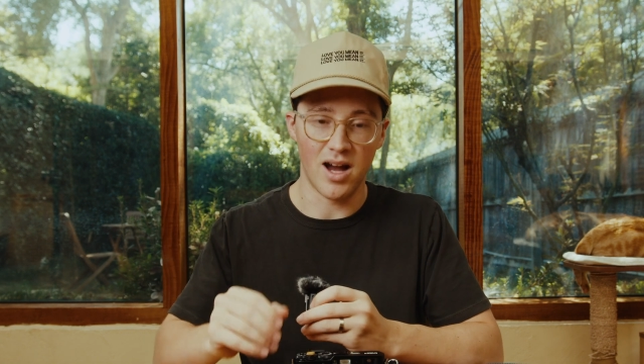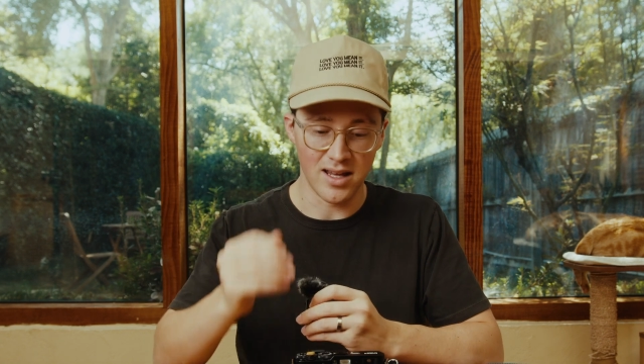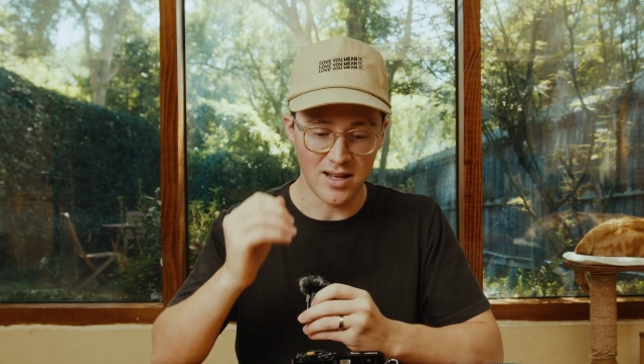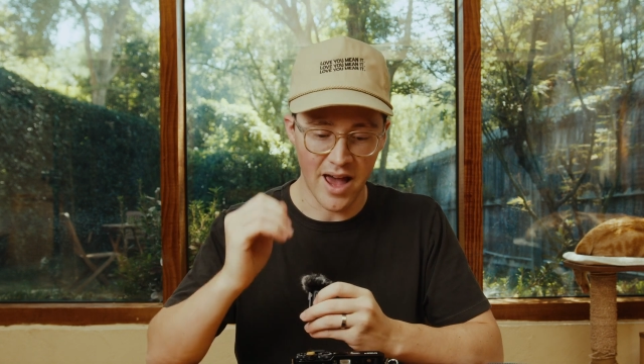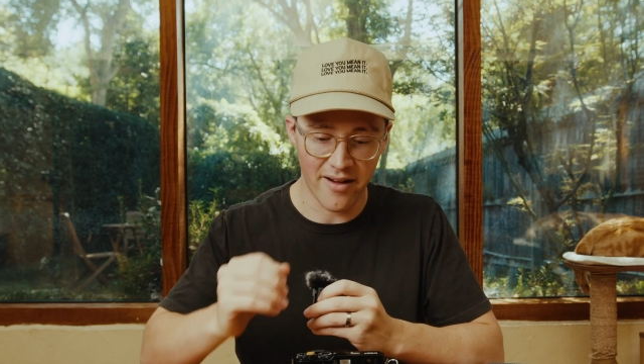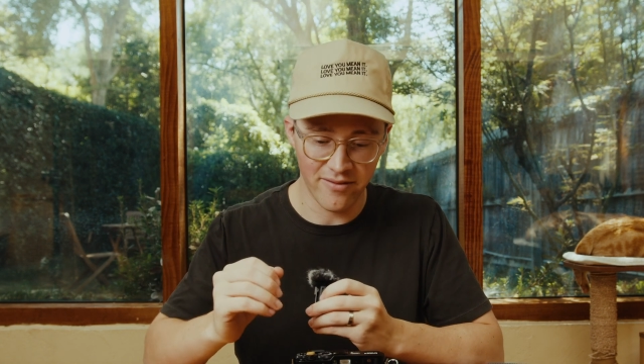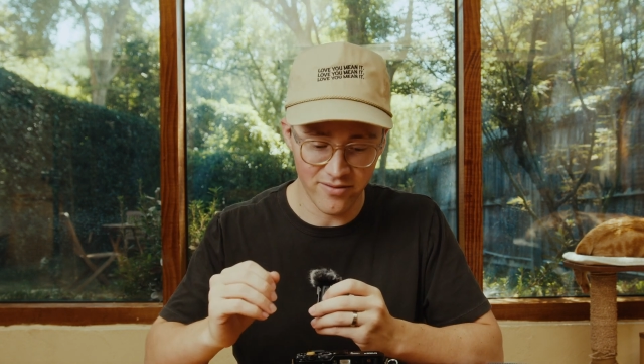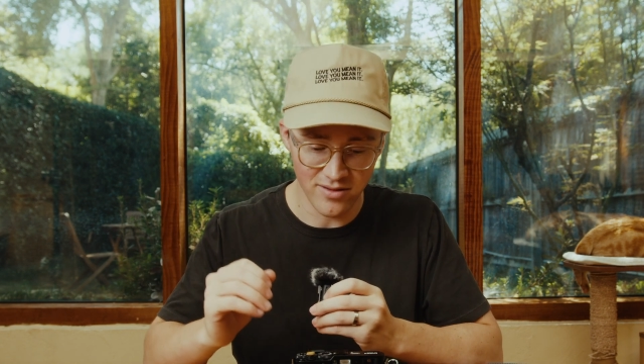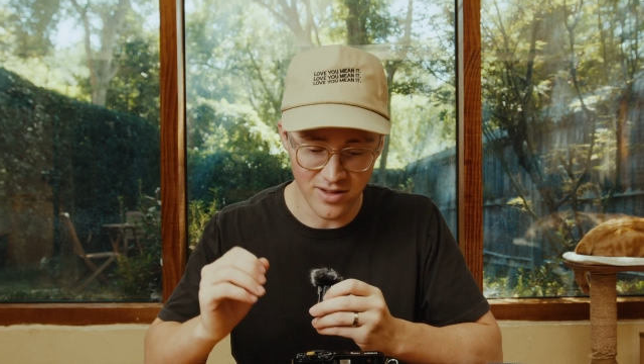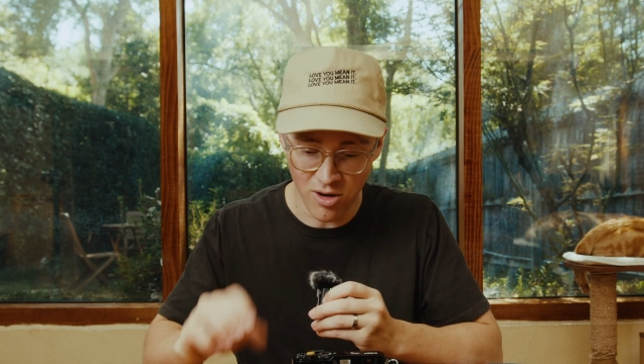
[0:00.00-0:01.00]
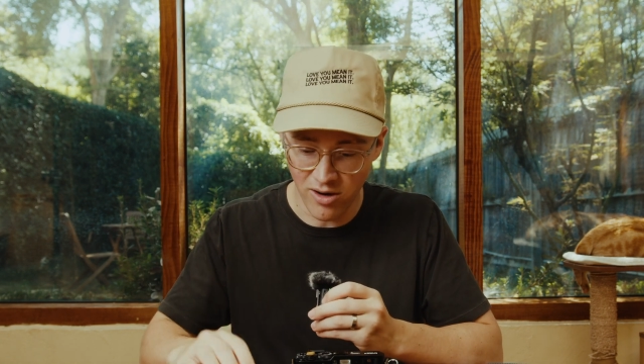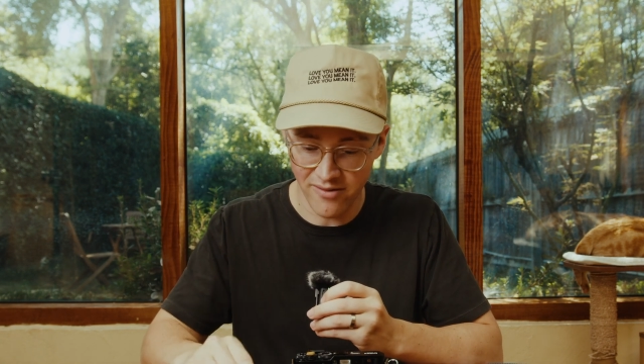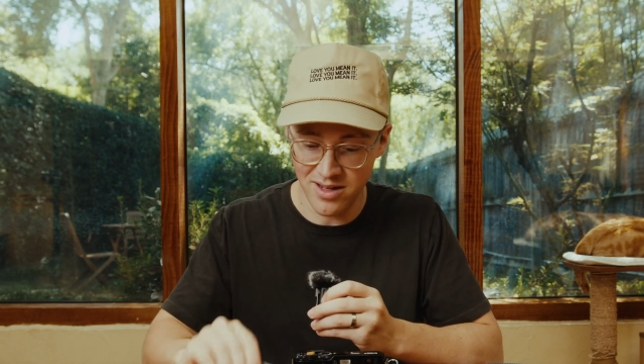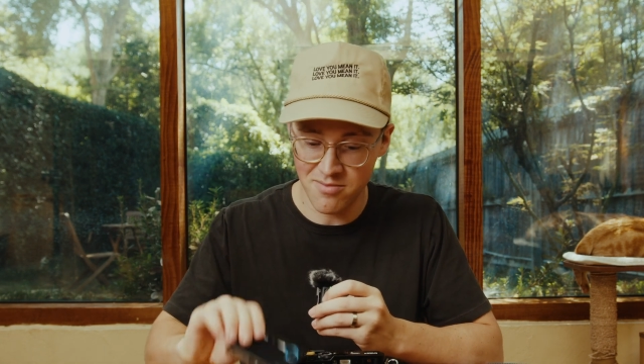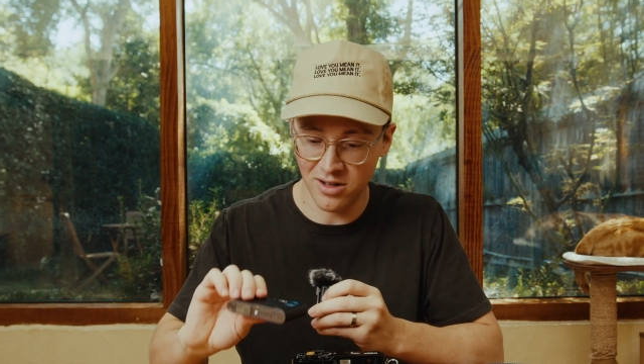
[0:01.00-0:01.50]
I don't
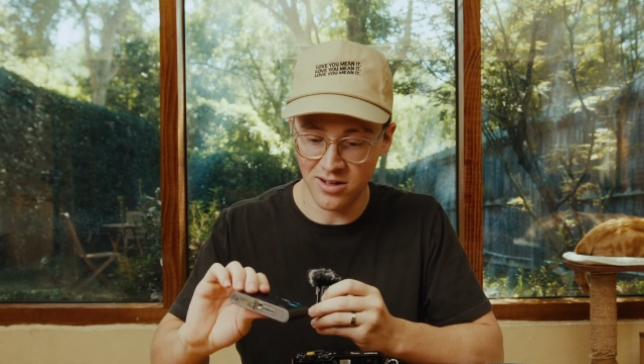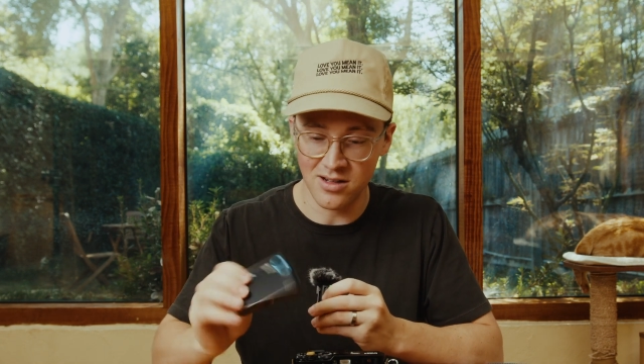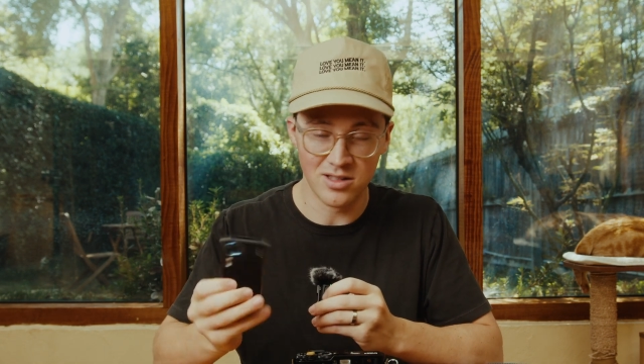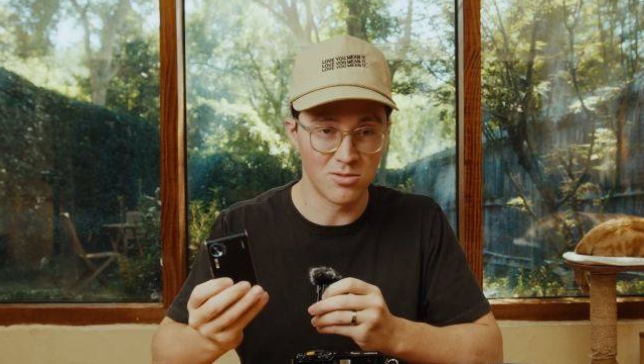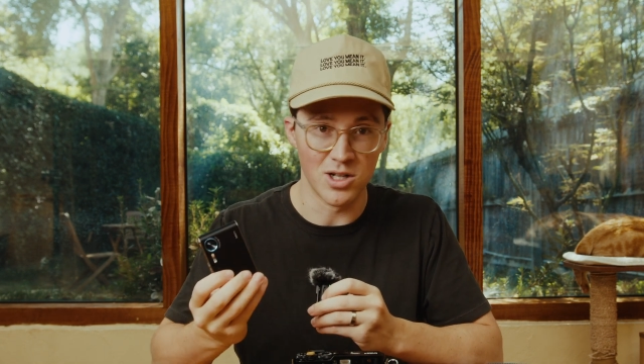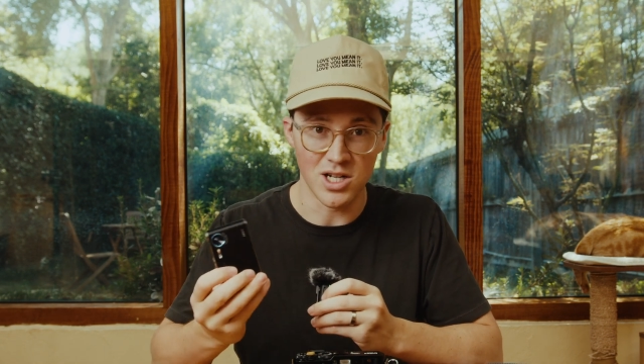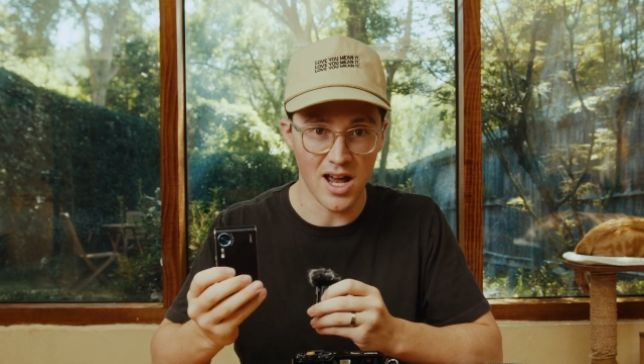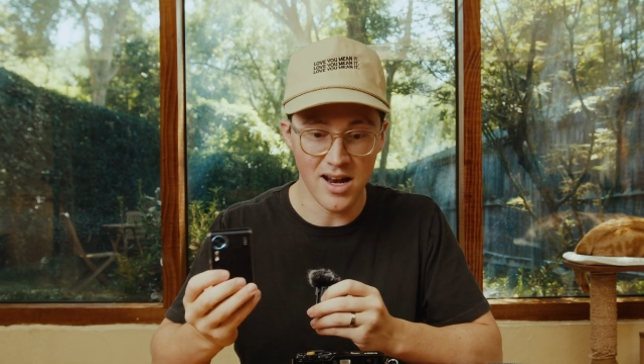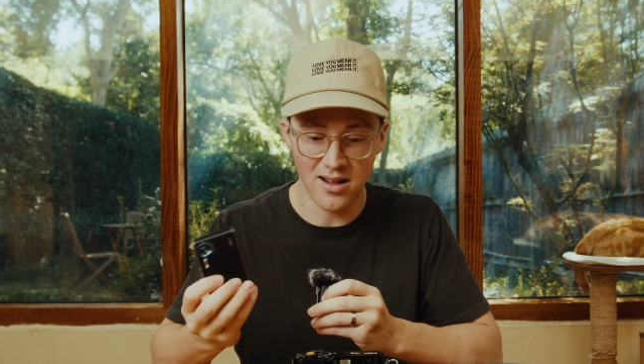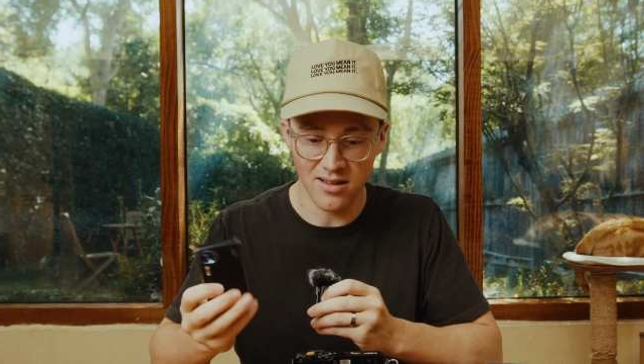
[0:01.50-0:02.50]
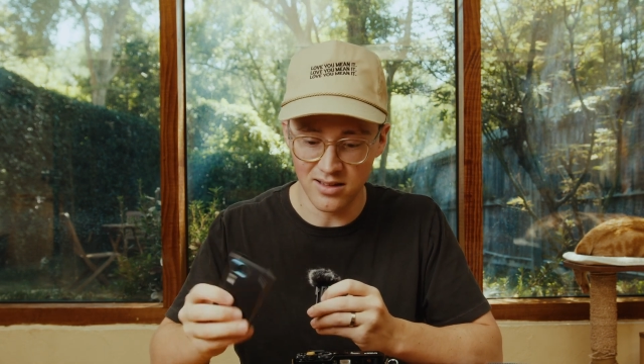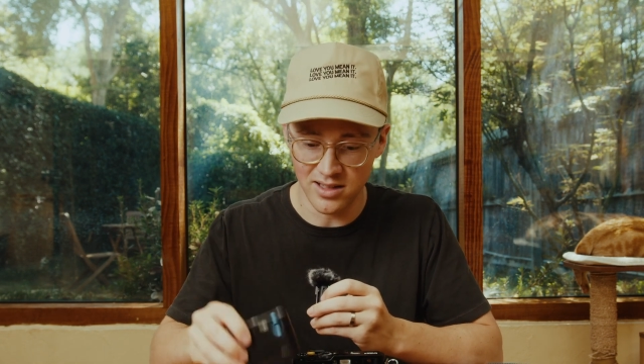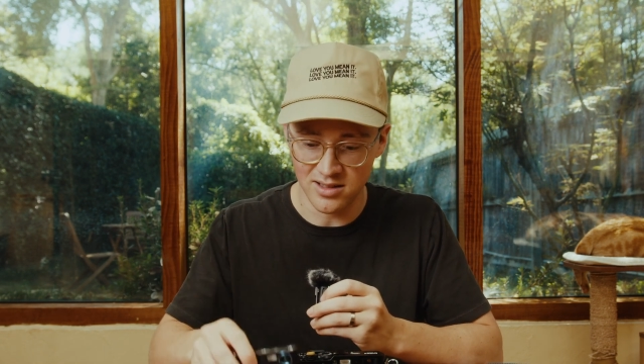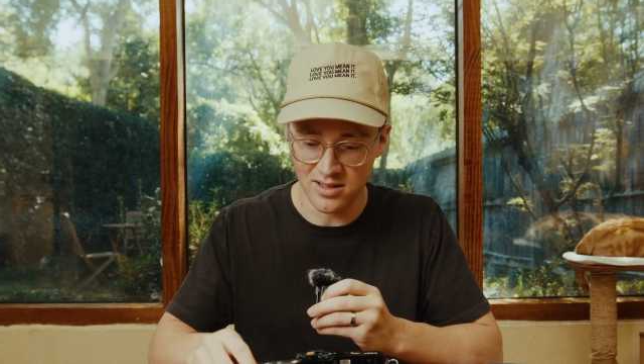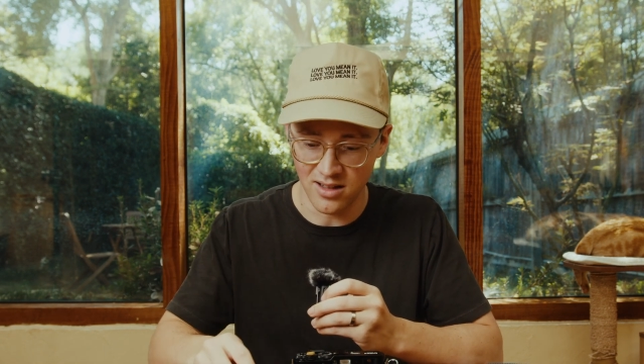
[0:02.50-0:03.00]
have the ability to switch any of the
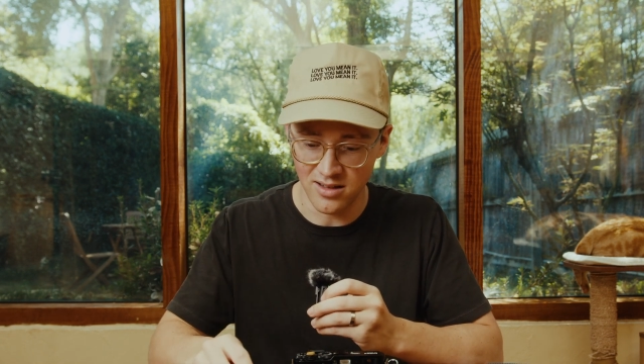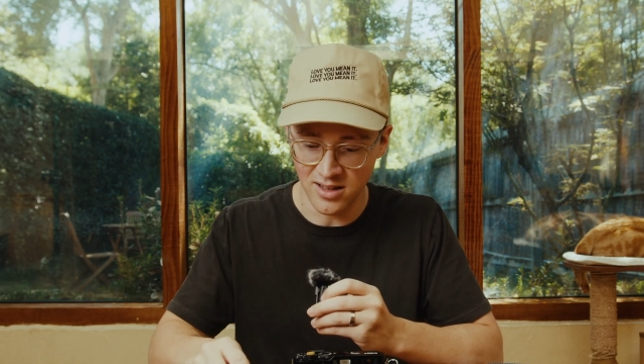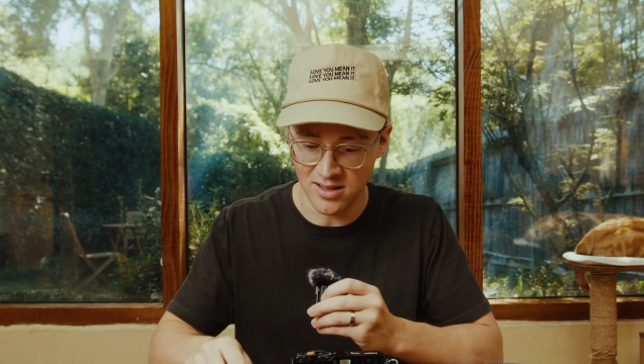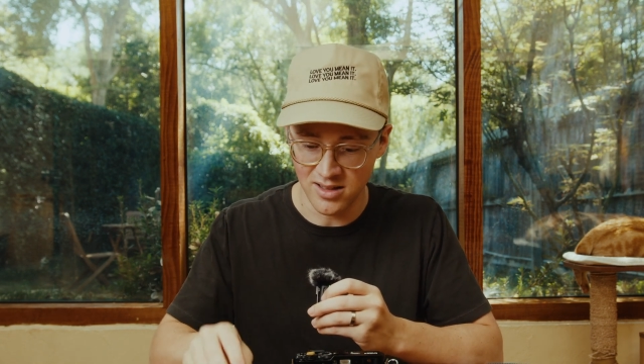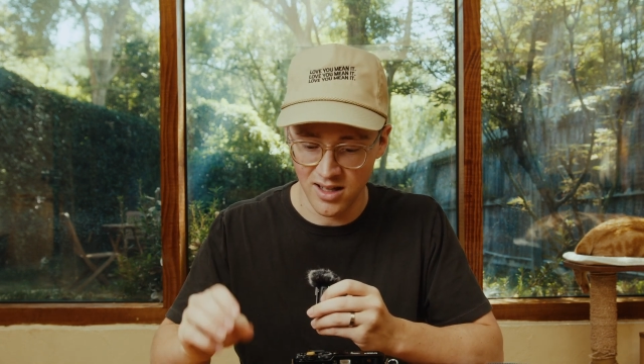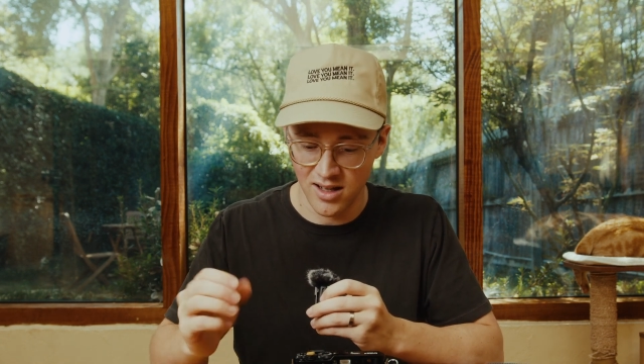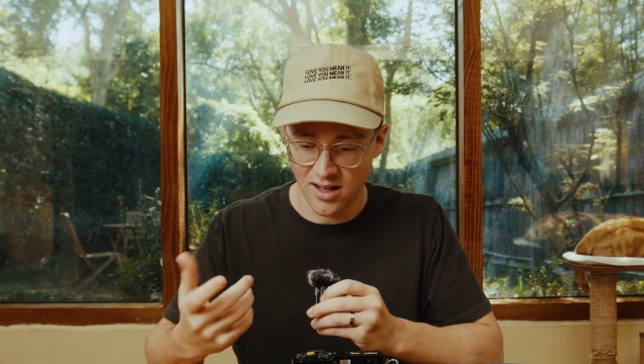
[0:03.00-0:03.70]
lenses on these.